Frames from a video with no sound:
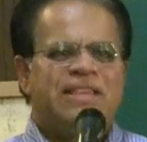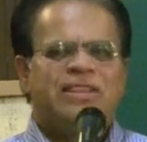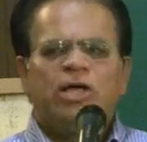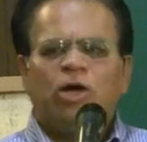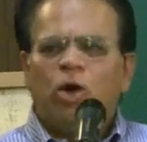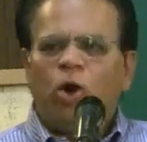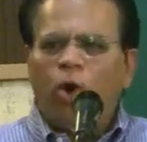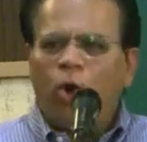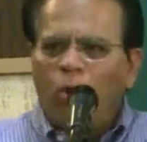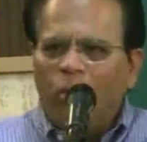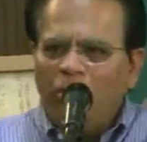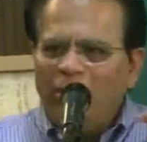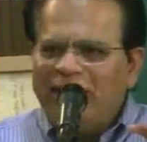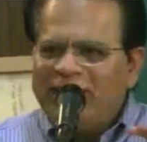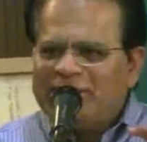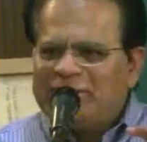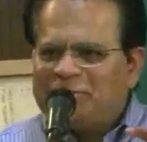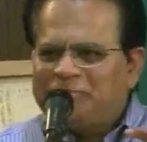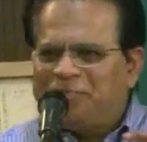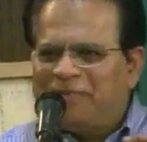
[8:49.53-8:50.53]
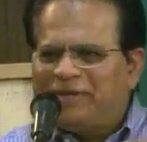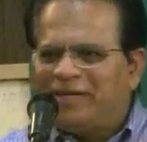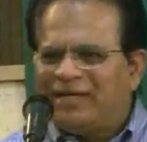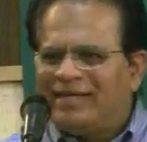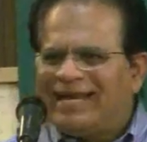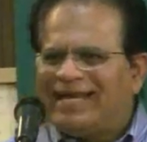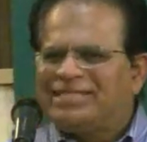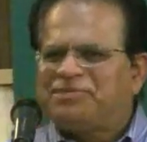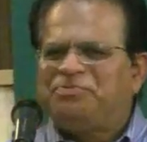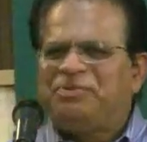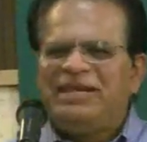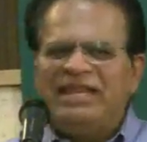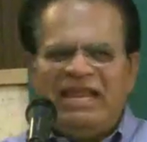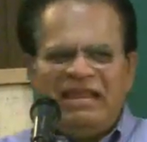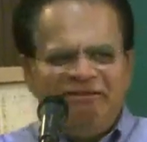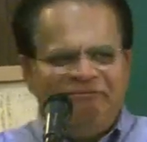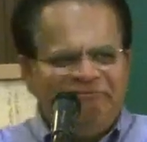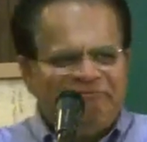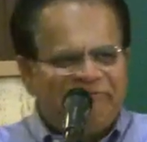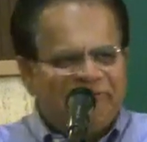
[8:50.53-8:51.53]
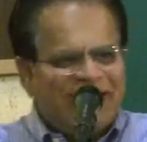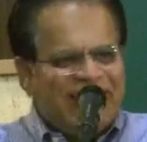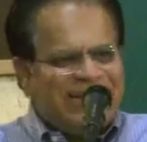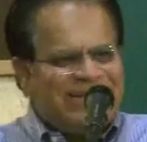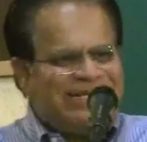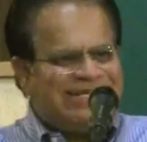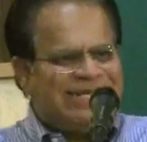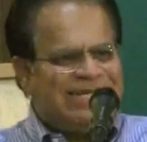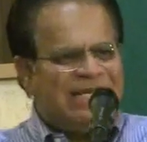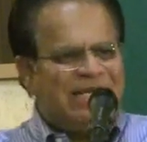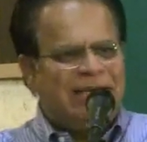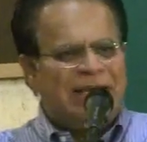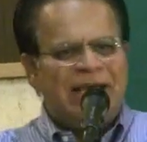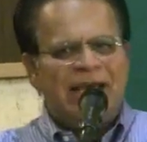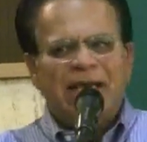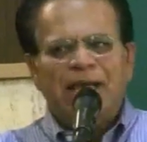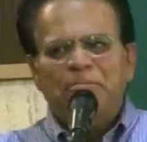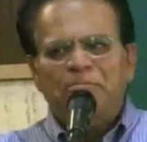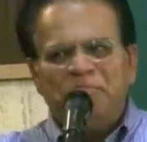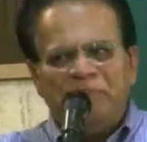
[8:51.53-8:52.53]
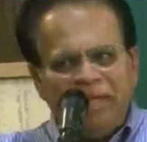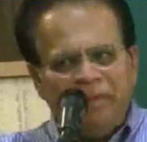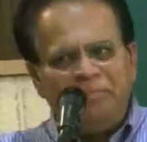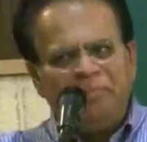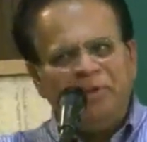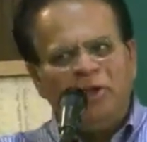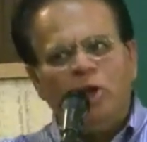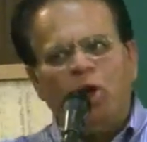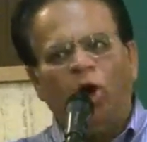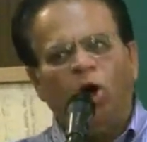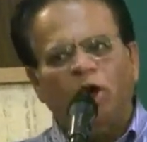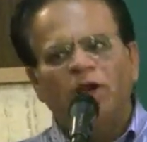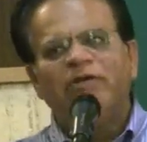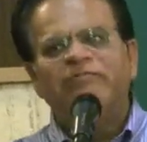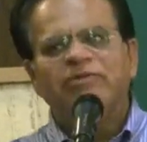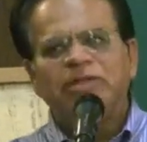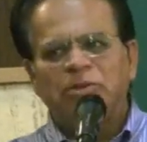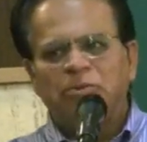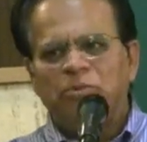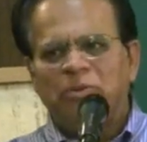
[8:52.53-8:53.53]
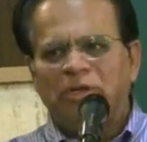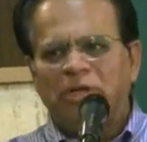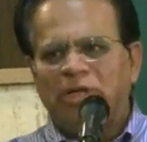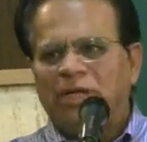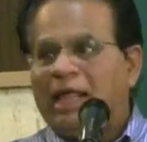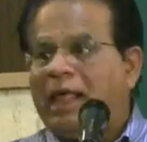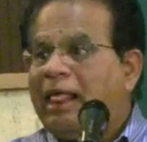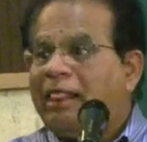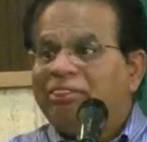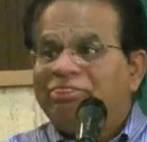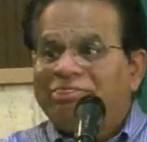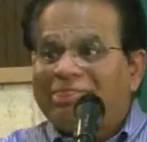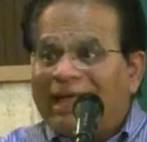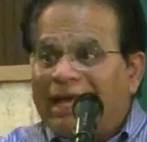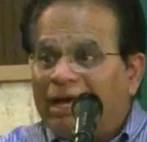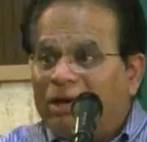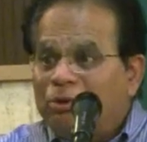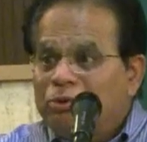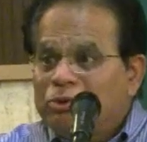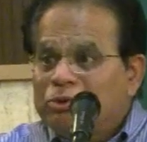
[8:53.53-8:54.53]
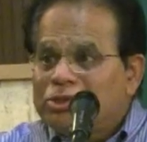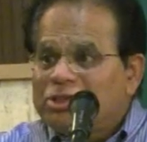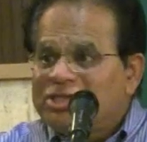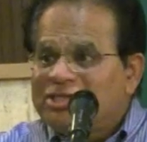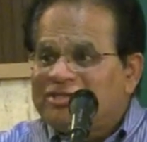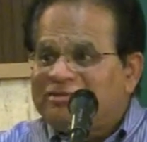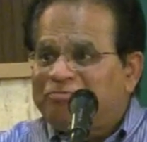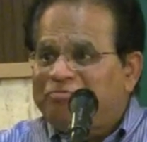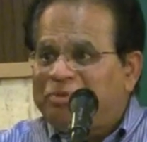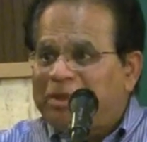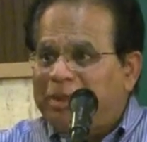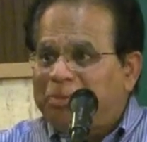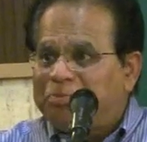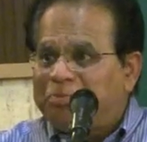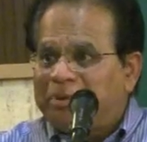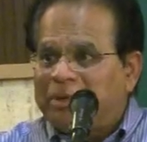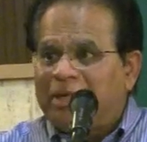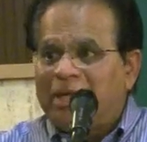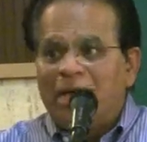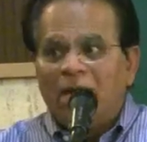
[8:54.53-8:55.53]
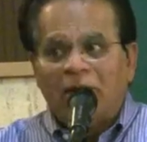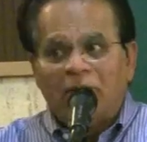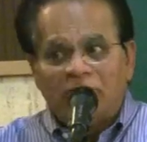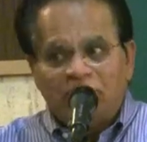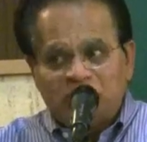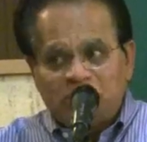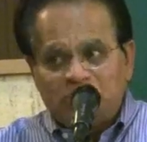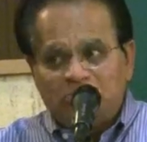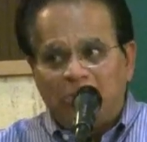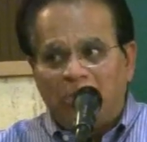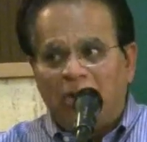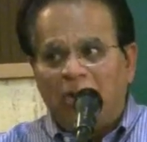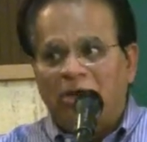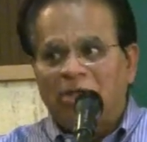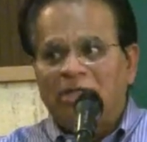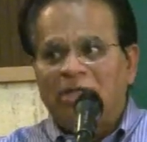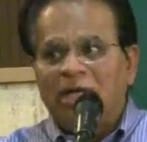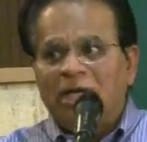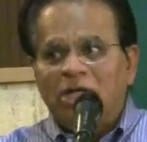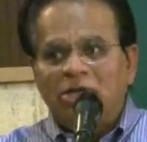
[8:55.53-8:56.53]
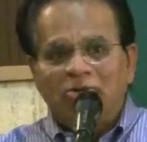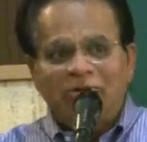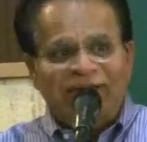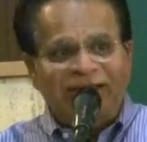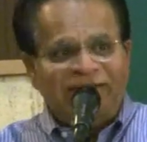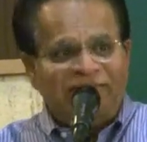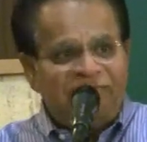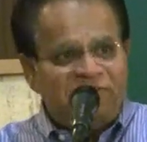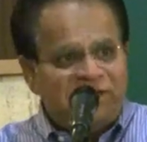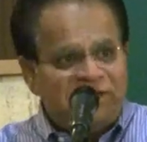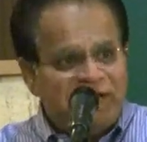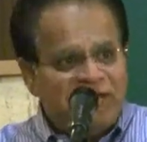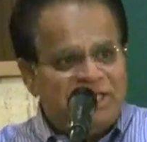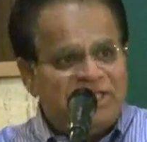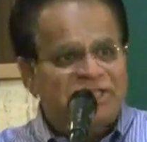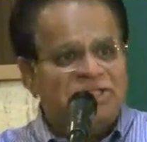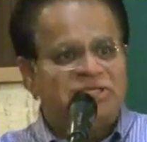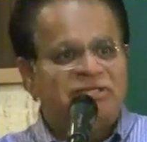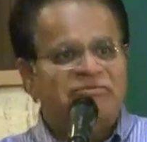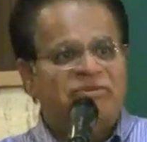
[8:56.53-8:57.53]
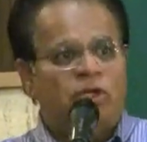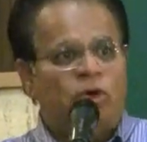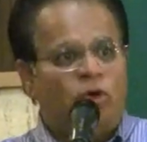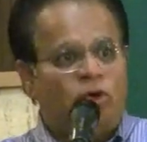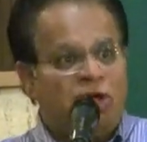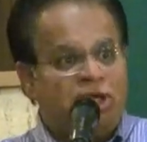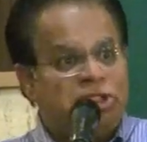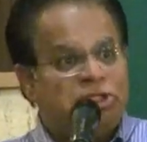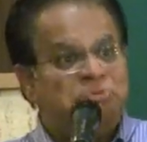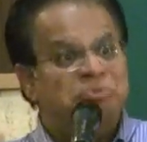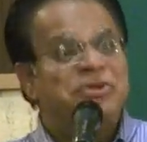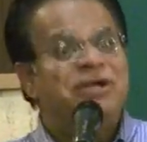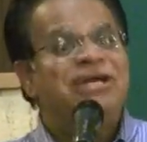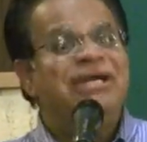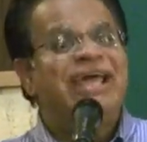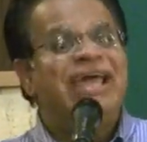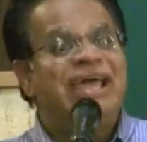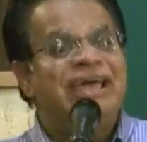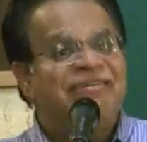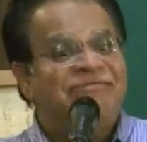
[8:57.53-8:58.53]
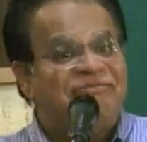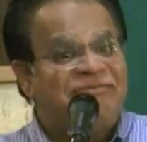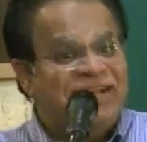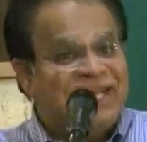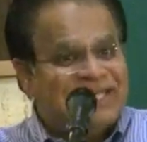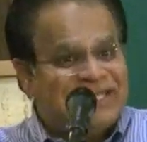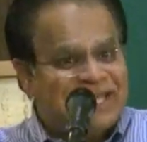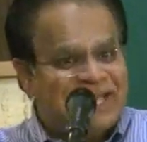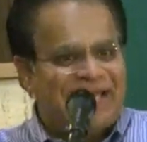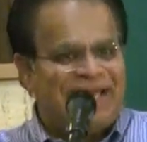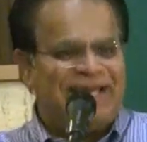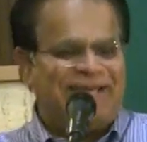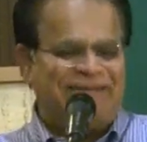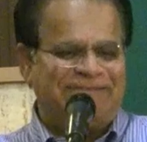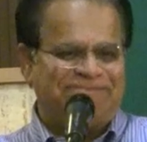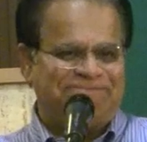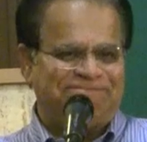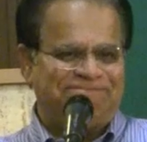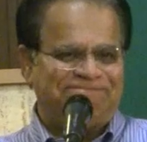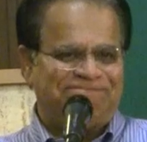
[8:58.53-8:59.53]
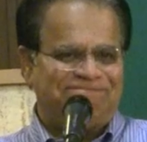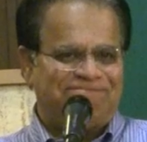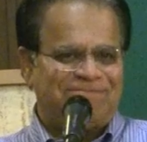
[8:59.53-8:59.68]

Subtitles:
The Holy Spirit has been inviting people all over the world. Thousands of people respond to the invitation of the Holy Spirit every day.